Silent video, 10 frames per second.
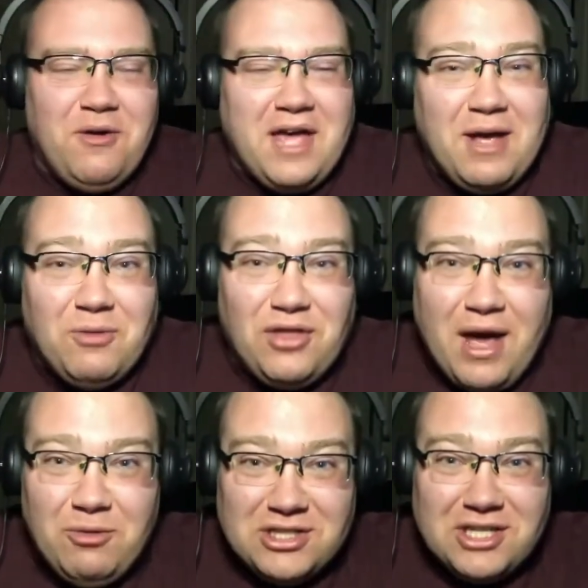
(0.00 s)
okay, well
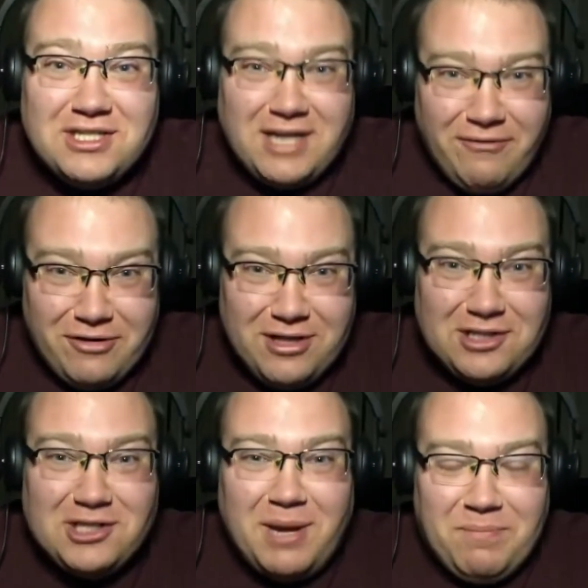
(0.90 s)
that was a
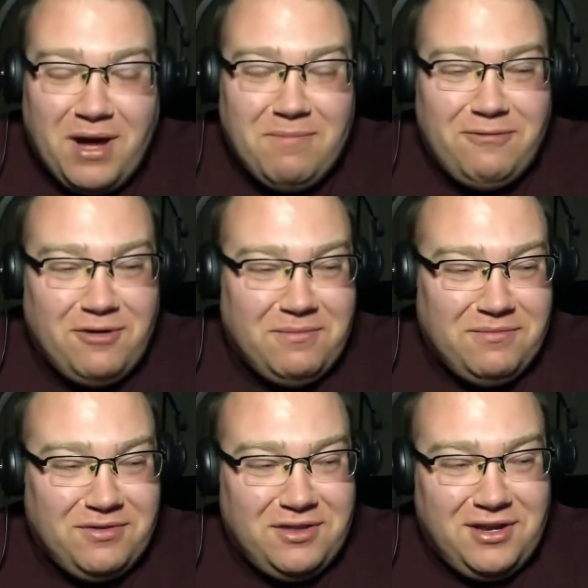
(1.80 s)
definite step up
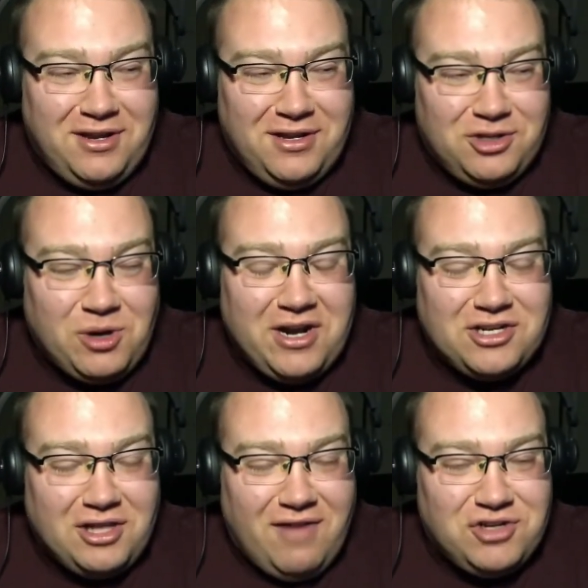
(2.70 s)
from the Try
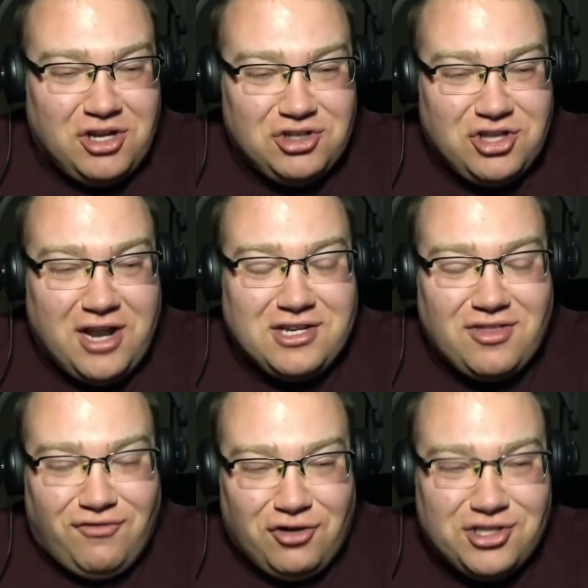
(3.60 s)
Not To Laugh challenge that I
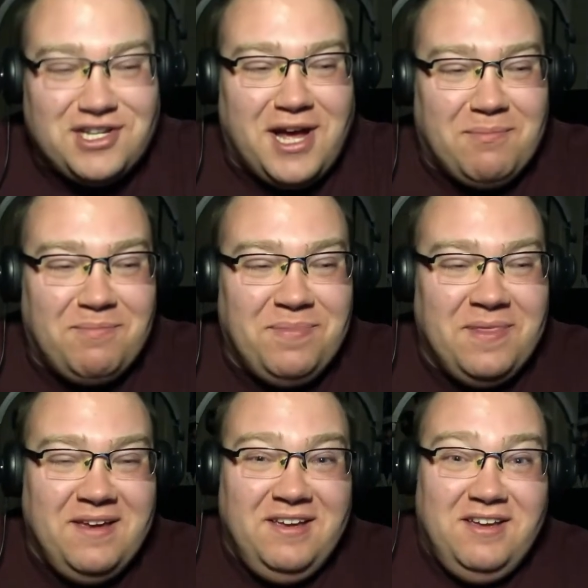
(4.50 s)
did the first time.
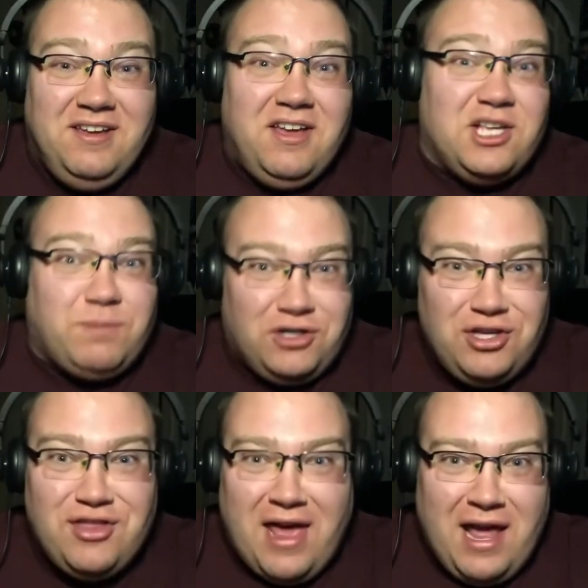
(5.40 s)

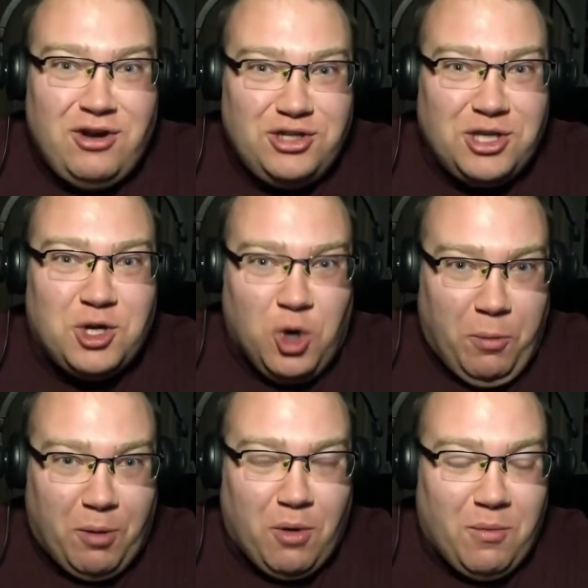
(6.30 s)
Especially that Anderson
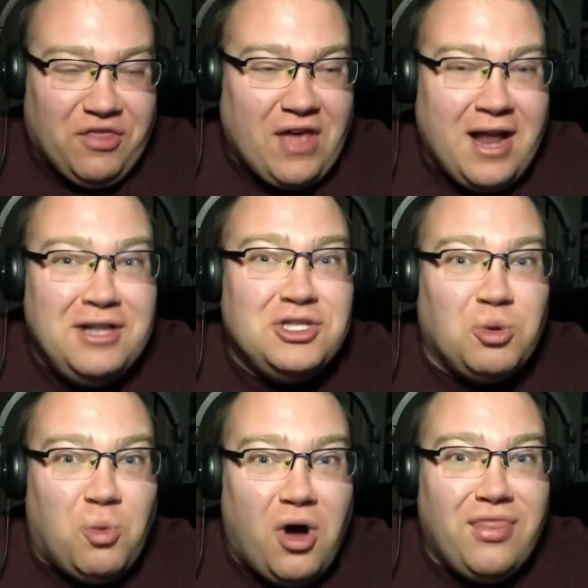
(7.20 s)
Cooper moment. That is
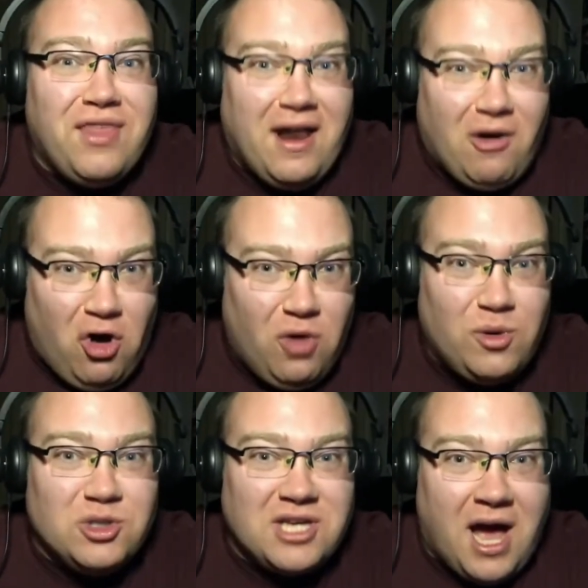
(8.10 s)
the one that
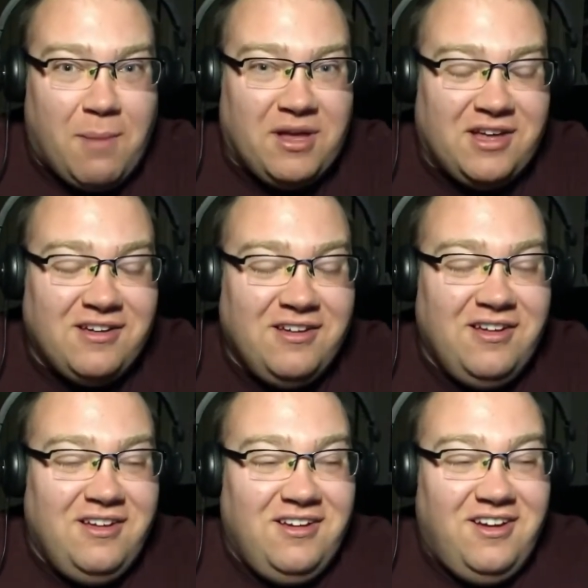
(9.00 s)
almost got me.
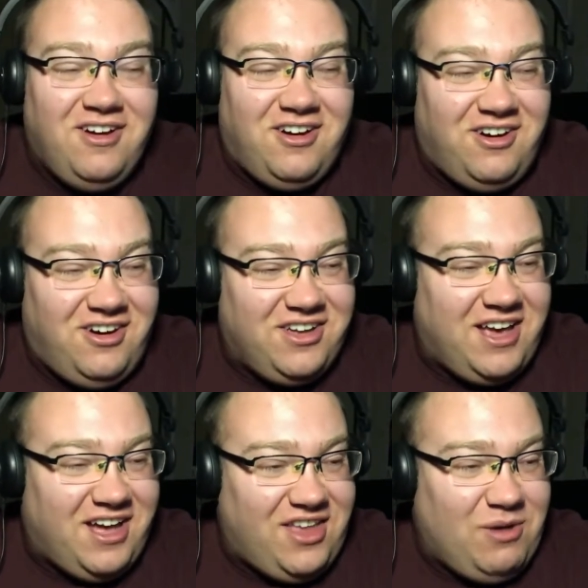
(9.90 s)
Oh
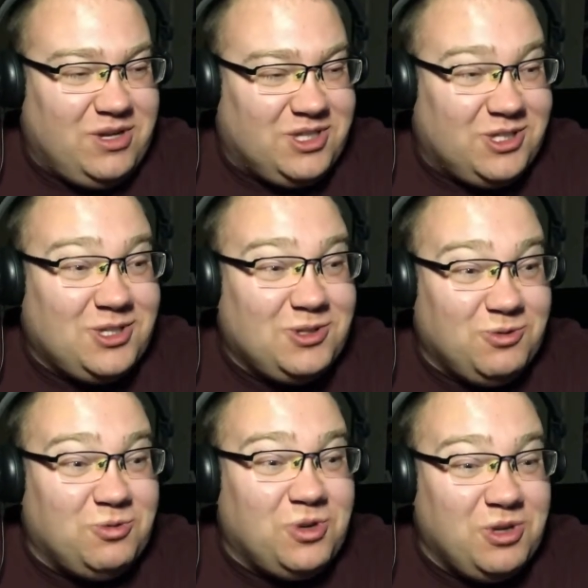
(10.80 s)
yeah, that was
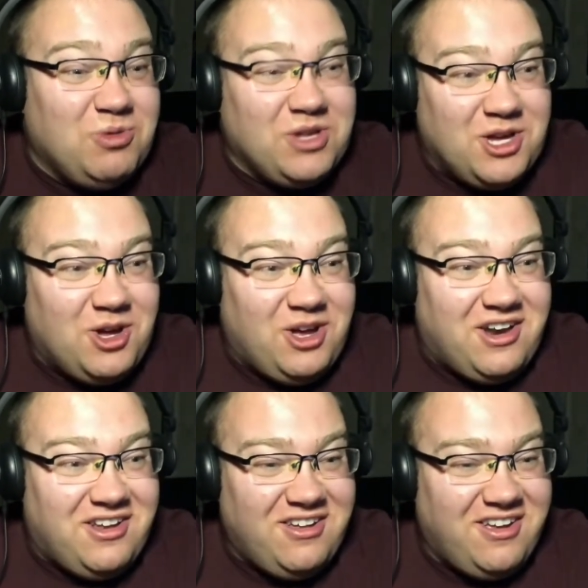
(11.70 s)
really, really
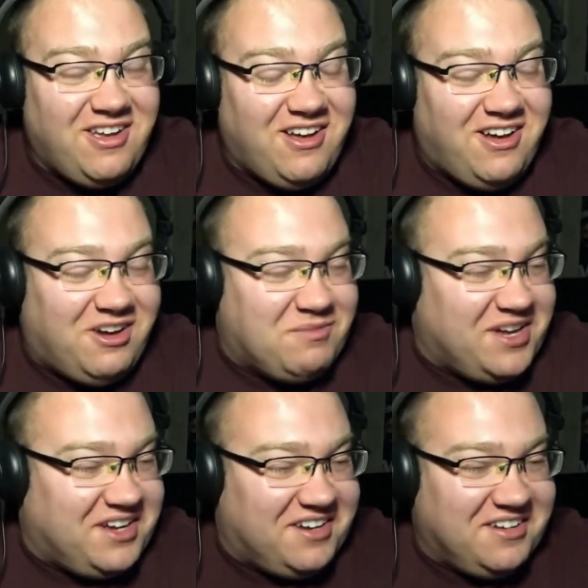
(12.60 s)
good. Oh
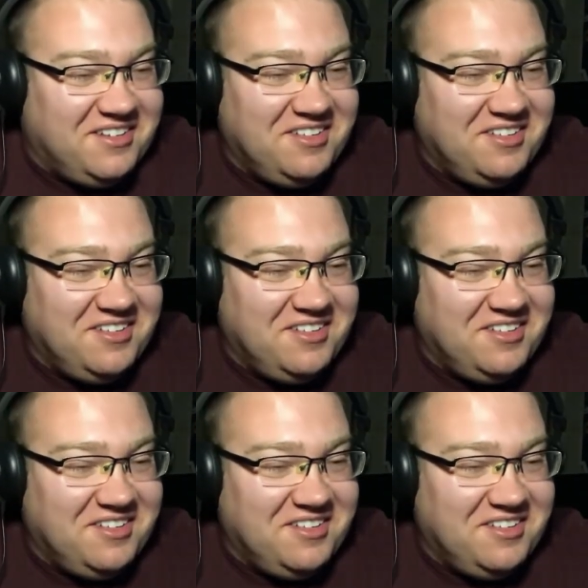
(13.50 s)
man.